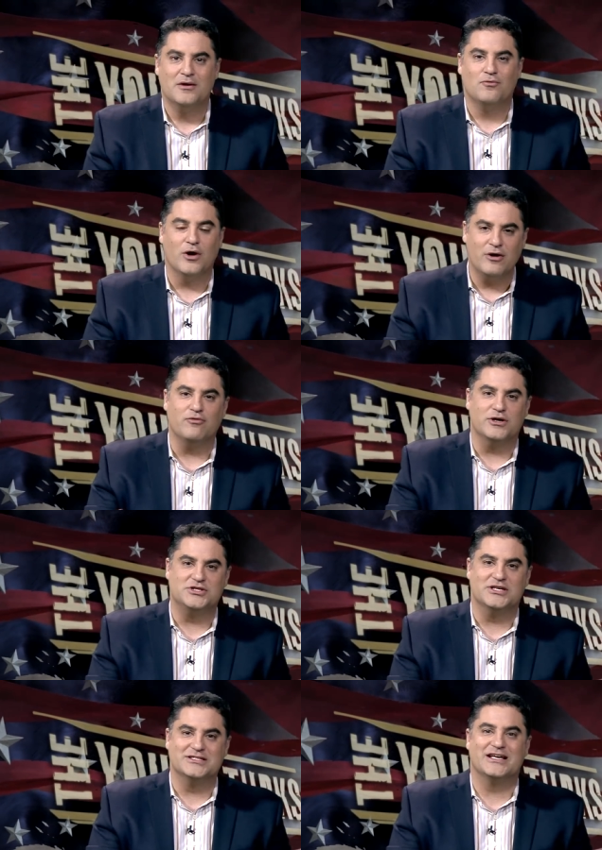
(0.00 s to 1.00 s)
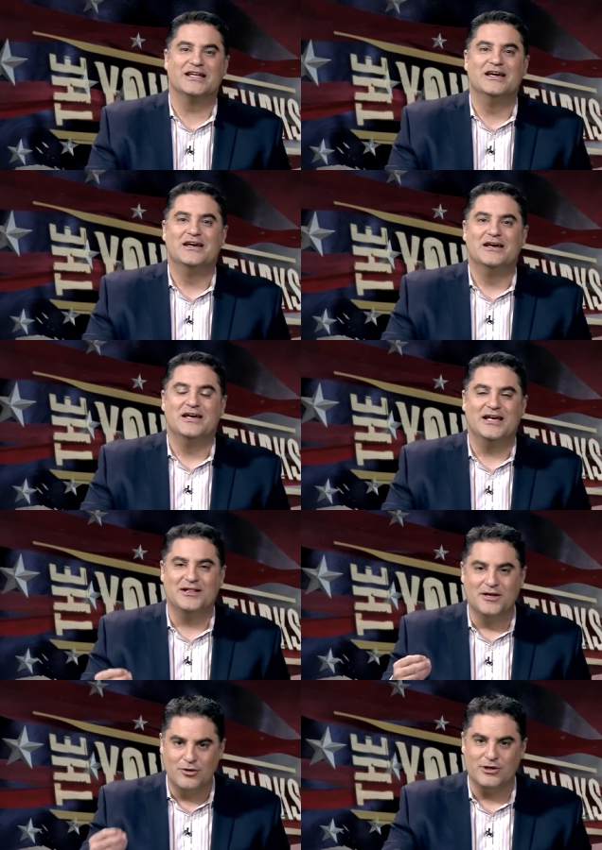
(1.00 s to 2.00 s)
One of which is that he
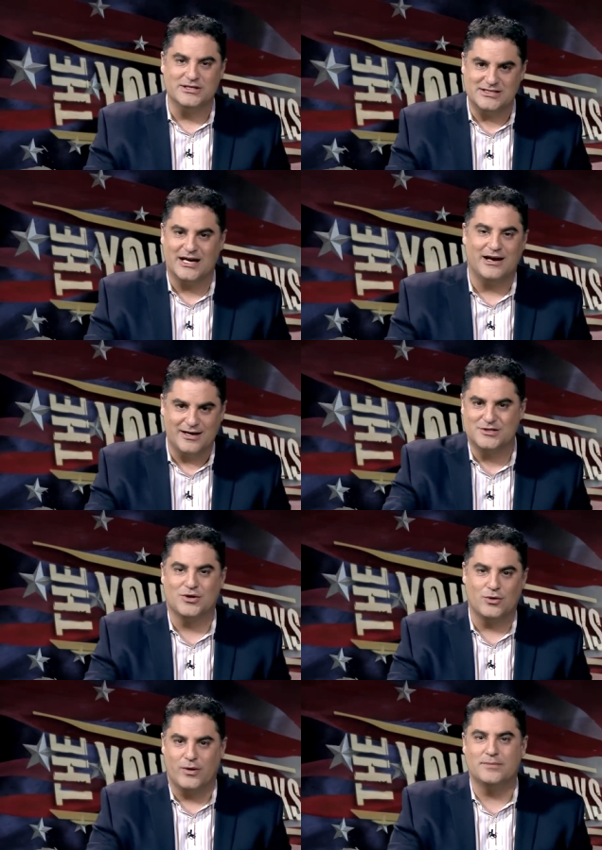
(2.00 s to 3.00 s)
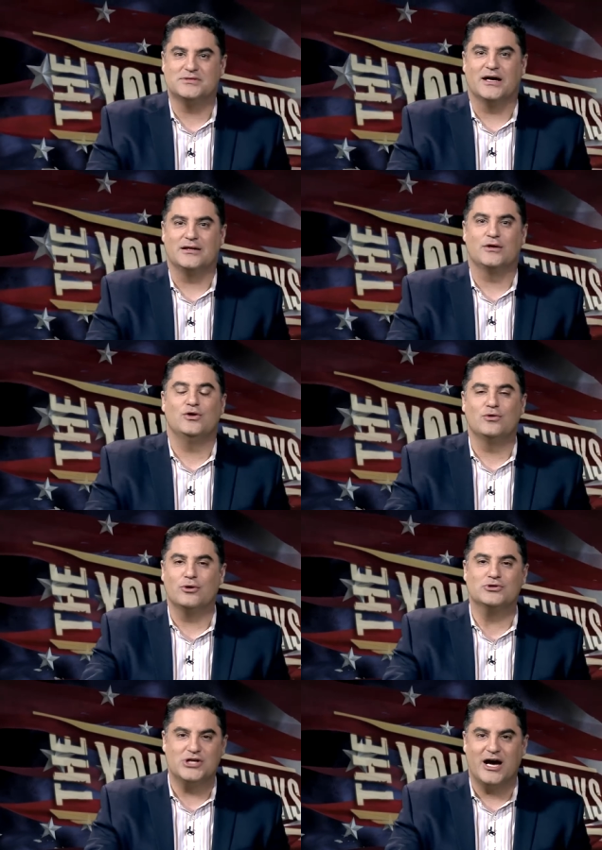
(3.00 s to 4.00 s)
literally said on his own website that
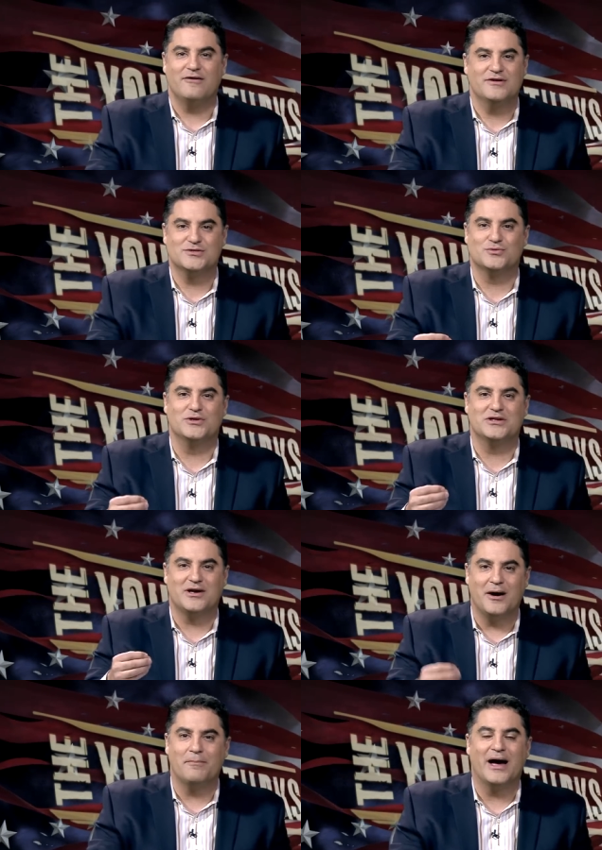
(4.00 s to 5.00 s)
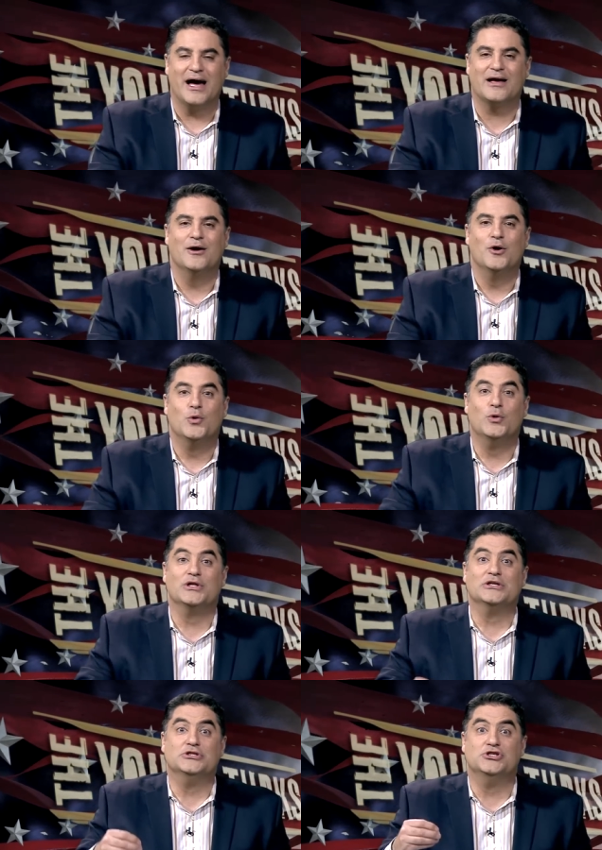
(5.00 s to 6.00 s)
Hugo Chavez would come back
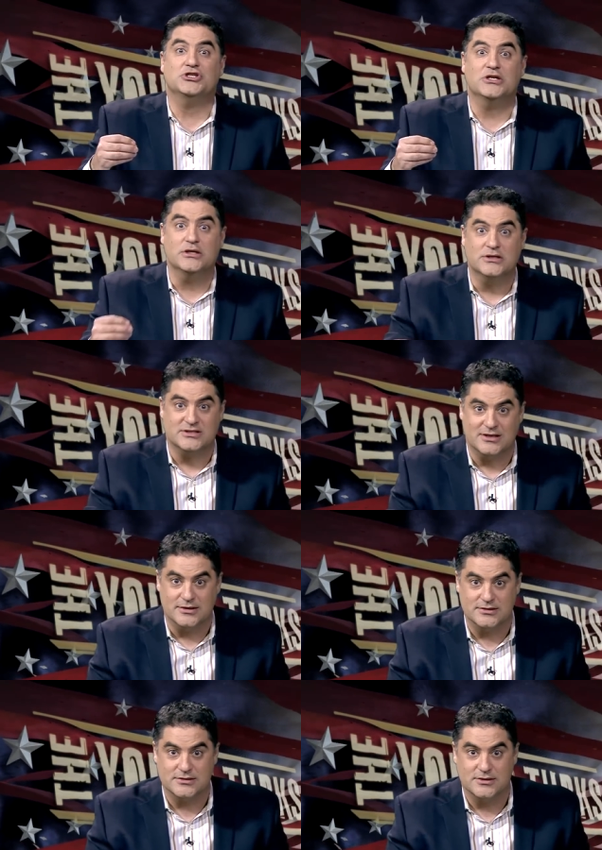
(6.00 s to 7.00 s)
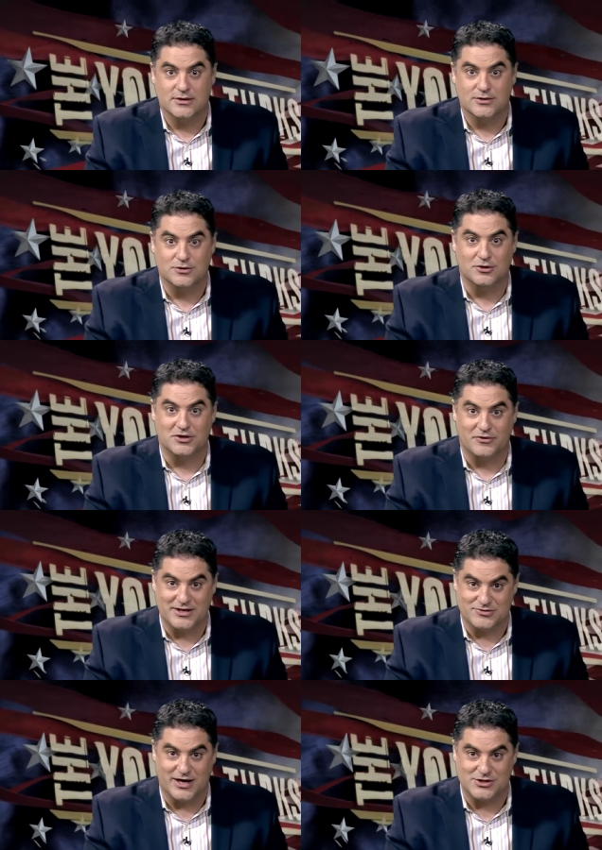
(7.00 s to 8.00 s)
with Jesus during the
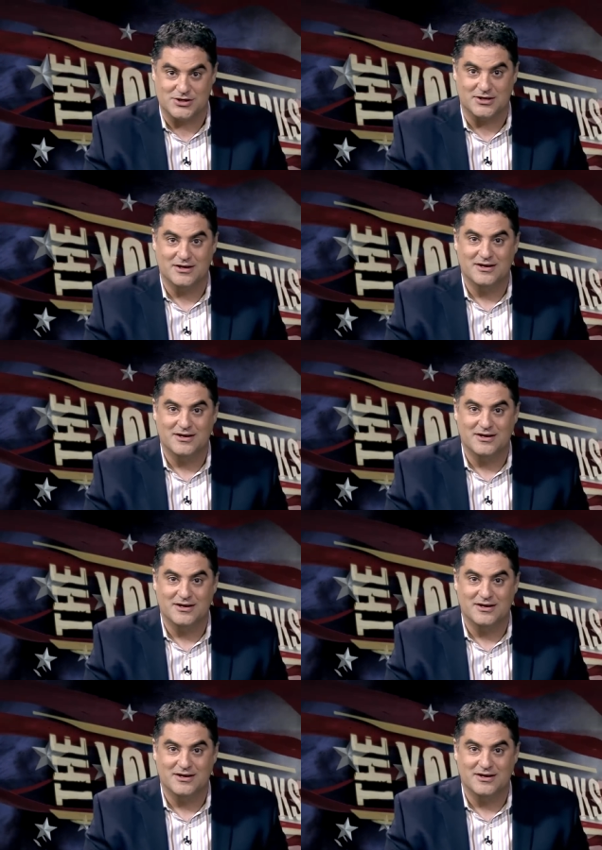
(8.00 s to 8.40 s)
resurrection.